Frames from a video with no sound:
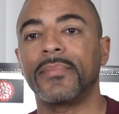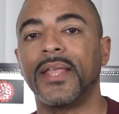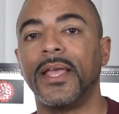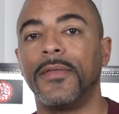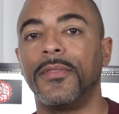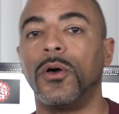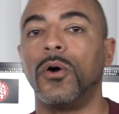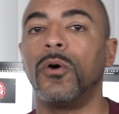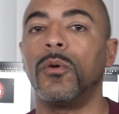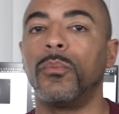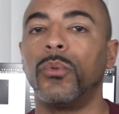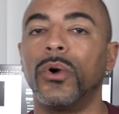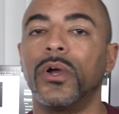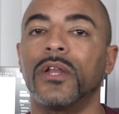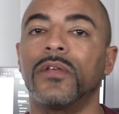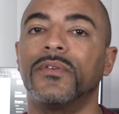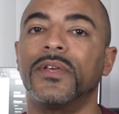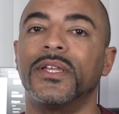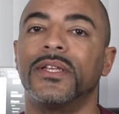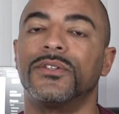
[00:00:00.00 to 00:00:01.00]
And the whole
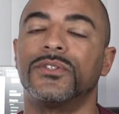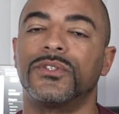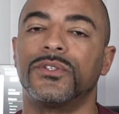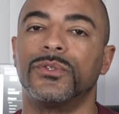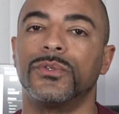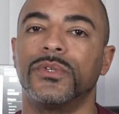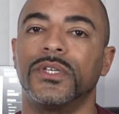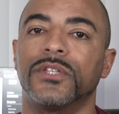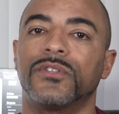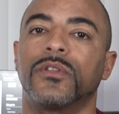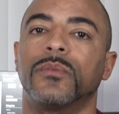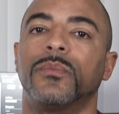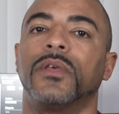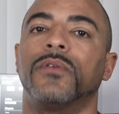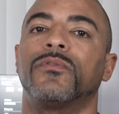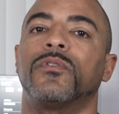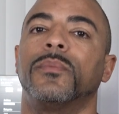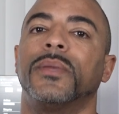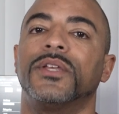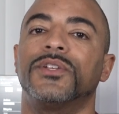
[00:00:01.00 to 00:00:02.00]
point of it is to get some
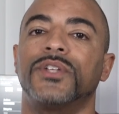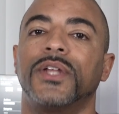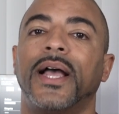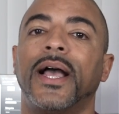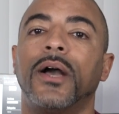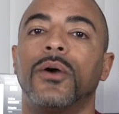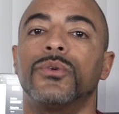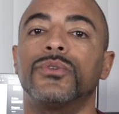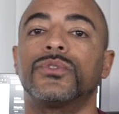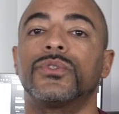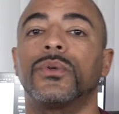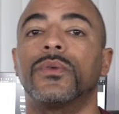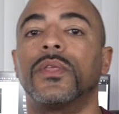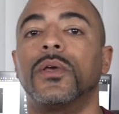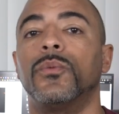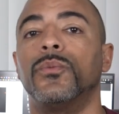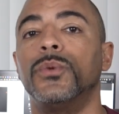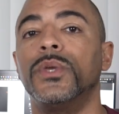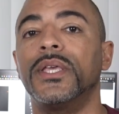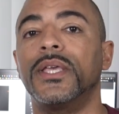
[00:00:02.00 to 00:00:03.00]
information out so
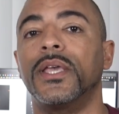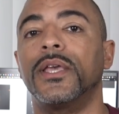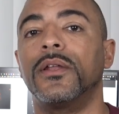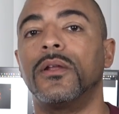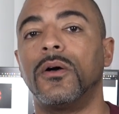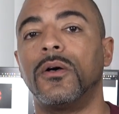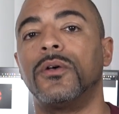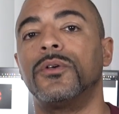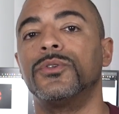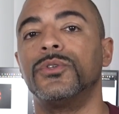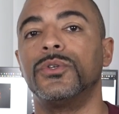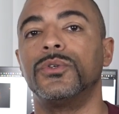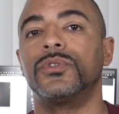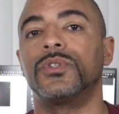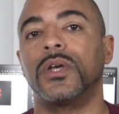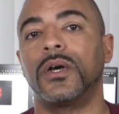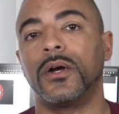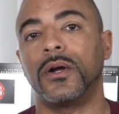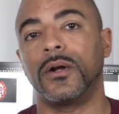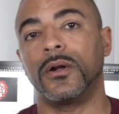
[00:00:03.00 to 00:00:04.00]
that we can all
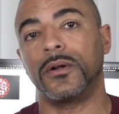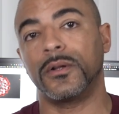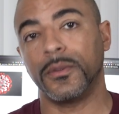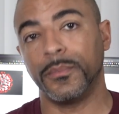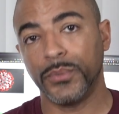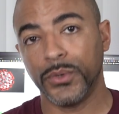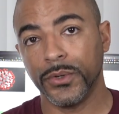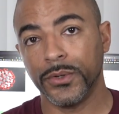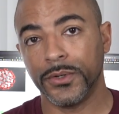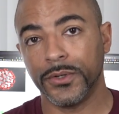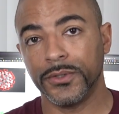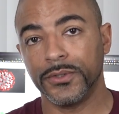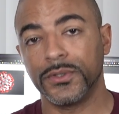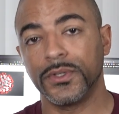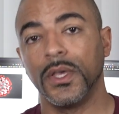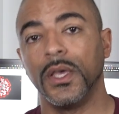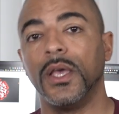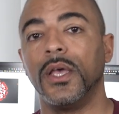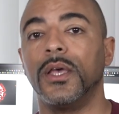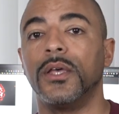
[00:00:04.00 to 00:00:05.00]
use our computers
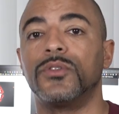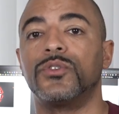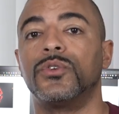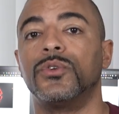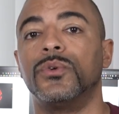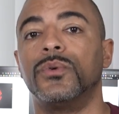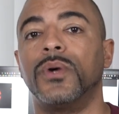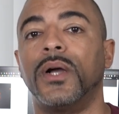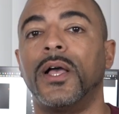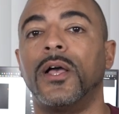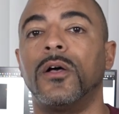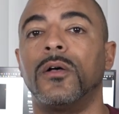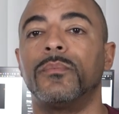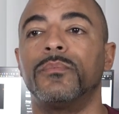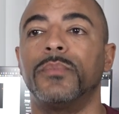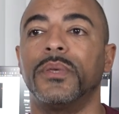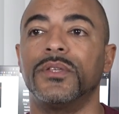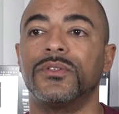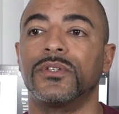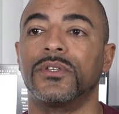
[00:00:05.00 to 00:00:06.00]
to
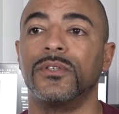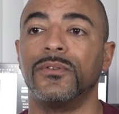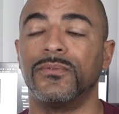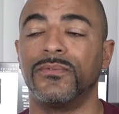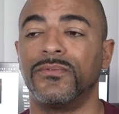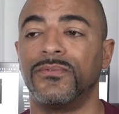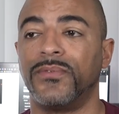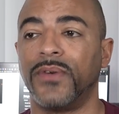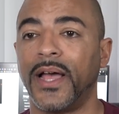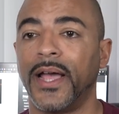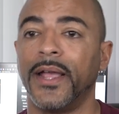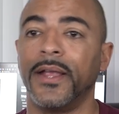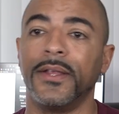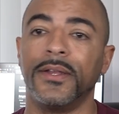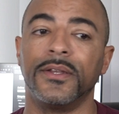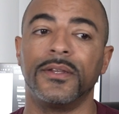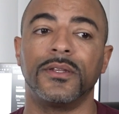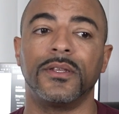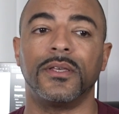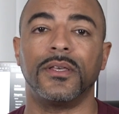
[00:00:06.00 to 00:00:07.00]
help basically
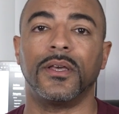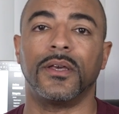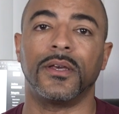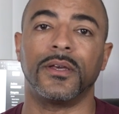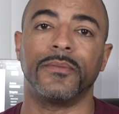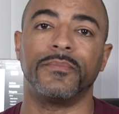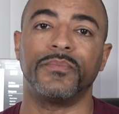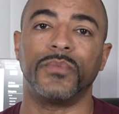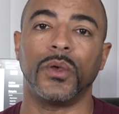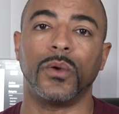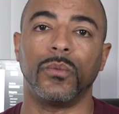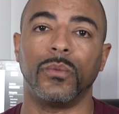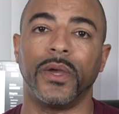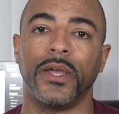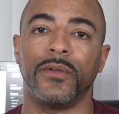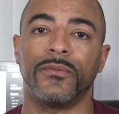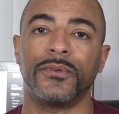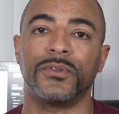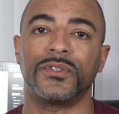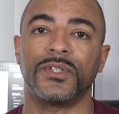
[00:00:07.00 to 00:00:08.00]
find a
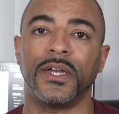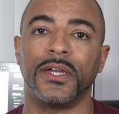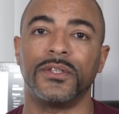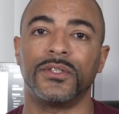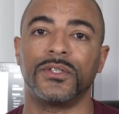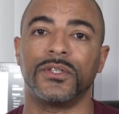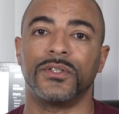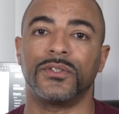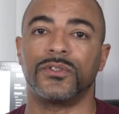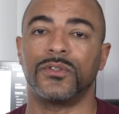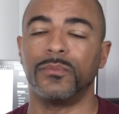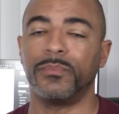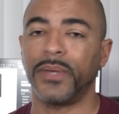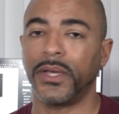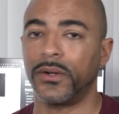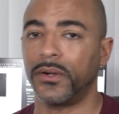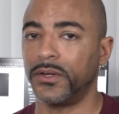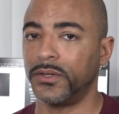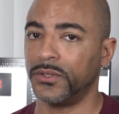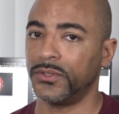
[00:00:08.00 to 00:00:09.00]
way for scientists to
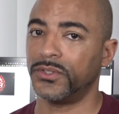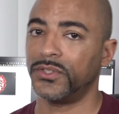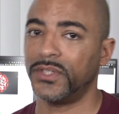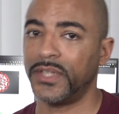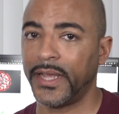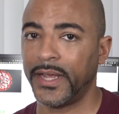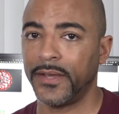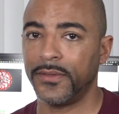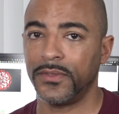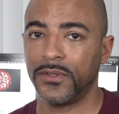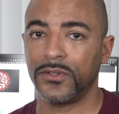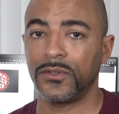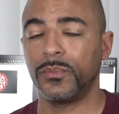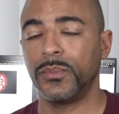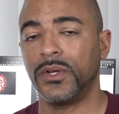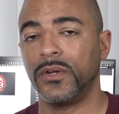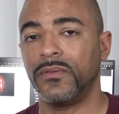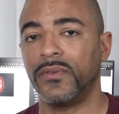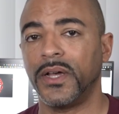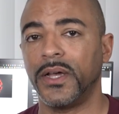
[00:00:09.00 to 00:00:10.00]
better understand this
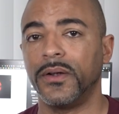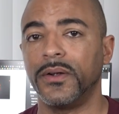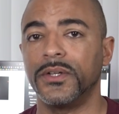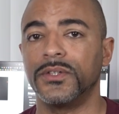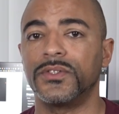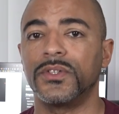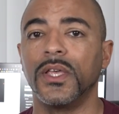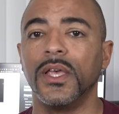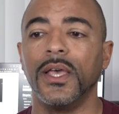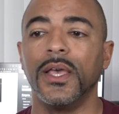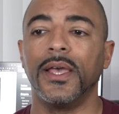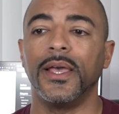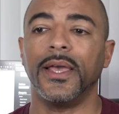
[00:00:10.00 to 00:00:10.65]
beer virus.